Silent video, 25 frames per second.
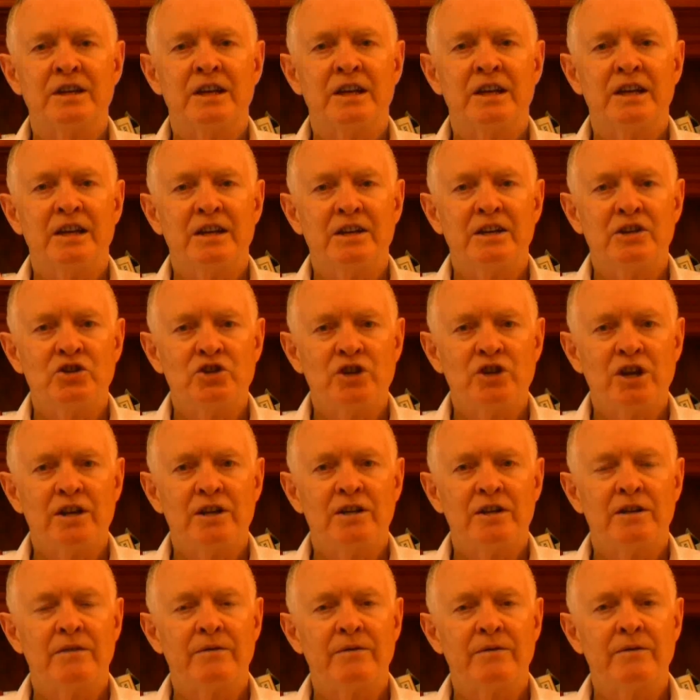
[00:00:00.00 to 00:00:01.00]

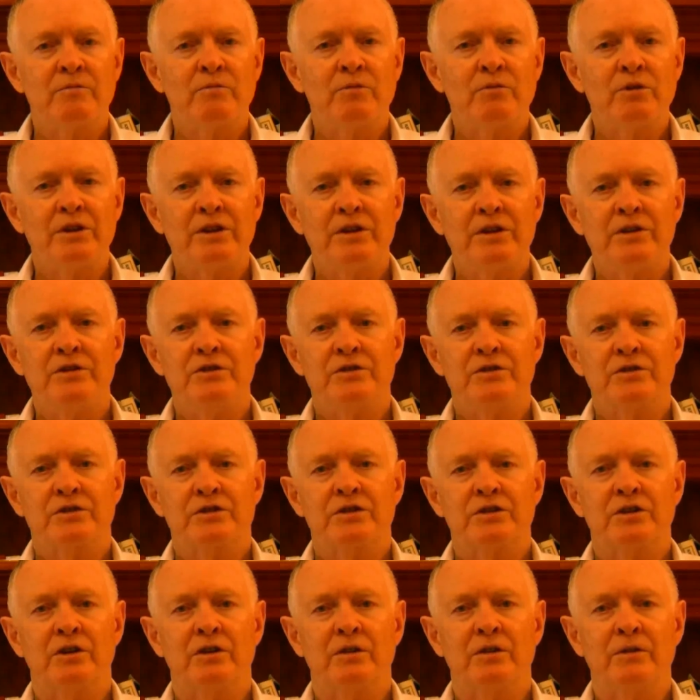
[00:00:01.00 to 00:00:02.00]
engender from within
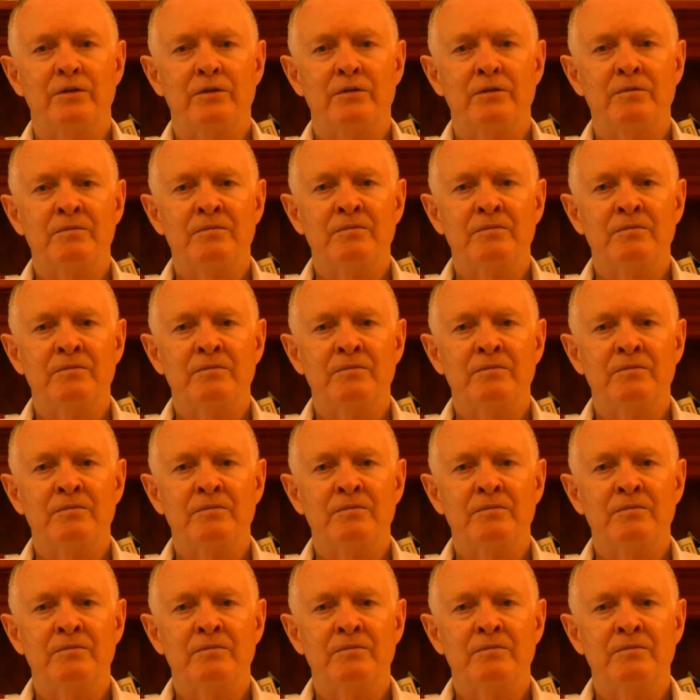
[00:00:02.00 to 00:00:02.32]
yourself.